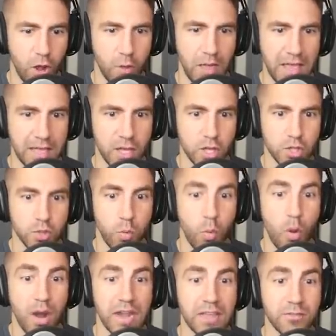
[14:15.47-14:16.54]
Okay,
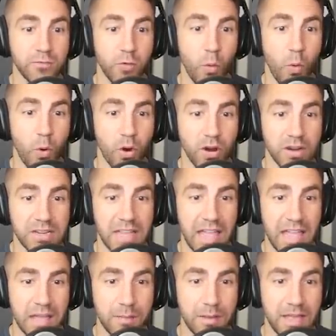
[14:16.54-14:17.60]
24
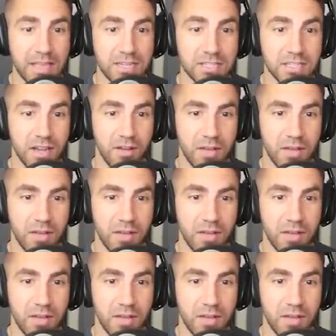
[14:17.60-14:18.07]
damage.